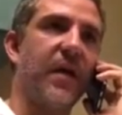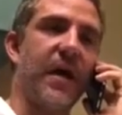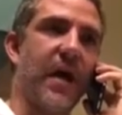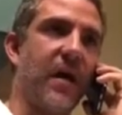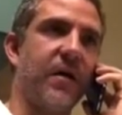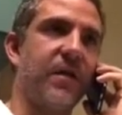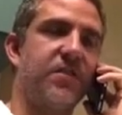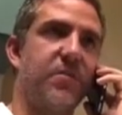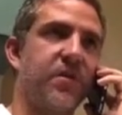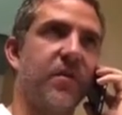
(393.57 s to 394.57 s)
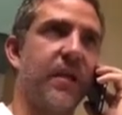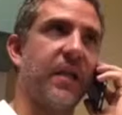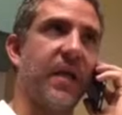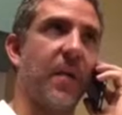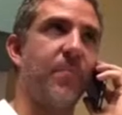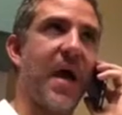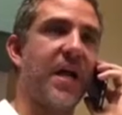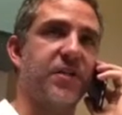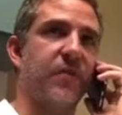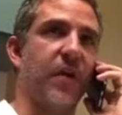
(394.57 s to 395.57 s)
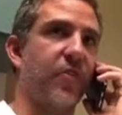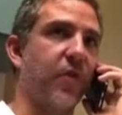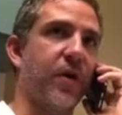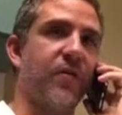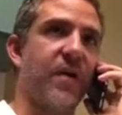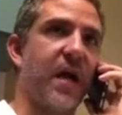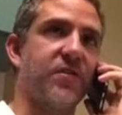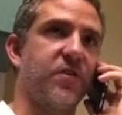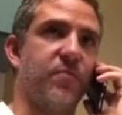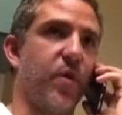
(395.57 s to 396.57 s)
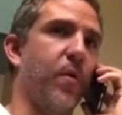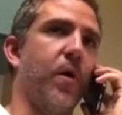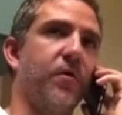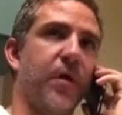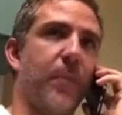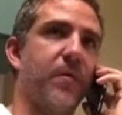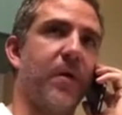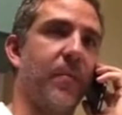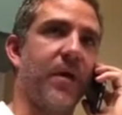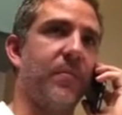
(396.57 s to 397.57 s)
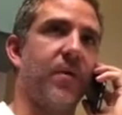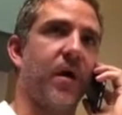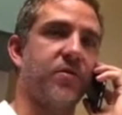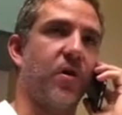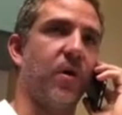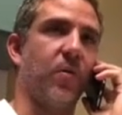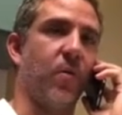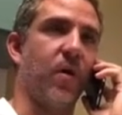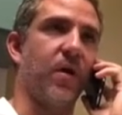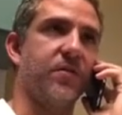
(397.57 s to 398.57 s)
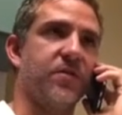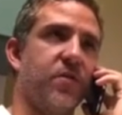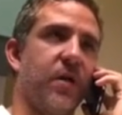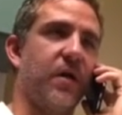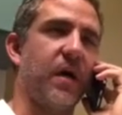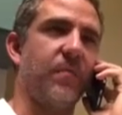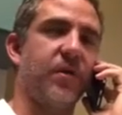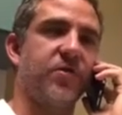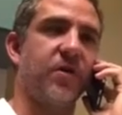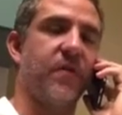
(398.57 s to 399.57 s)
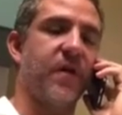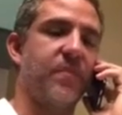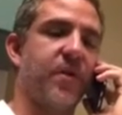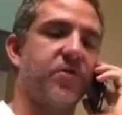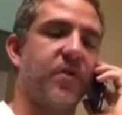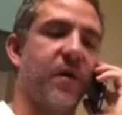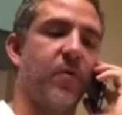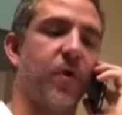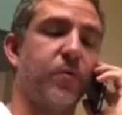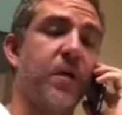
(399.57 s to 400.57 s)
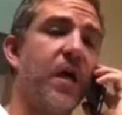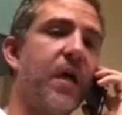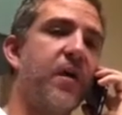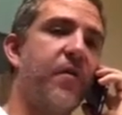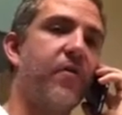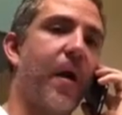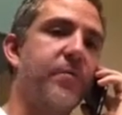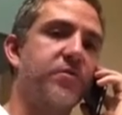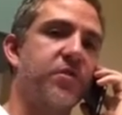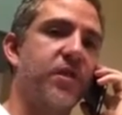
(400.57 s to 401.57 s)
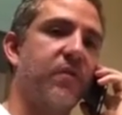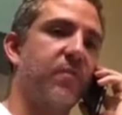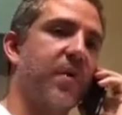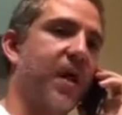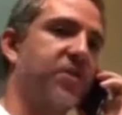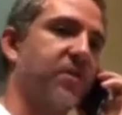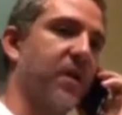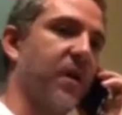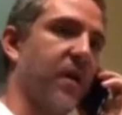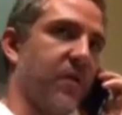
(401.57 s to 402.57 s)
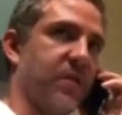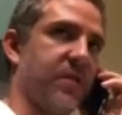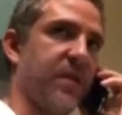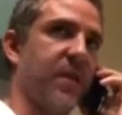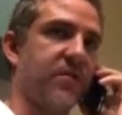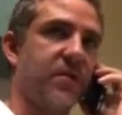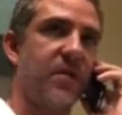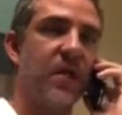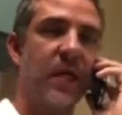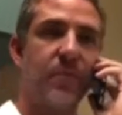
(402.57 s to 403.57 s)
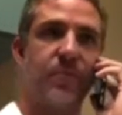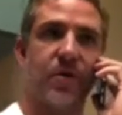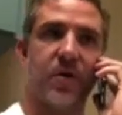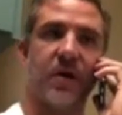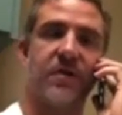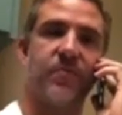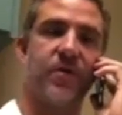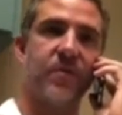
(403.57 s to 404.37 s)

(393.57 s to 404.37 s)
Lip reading: and sometimes I'll get like a batch of like 30 faxes. Boom! I'll dump into my inbox all at once. And so I'm not sure how that works. But the other option is just give the patient the disc, put it on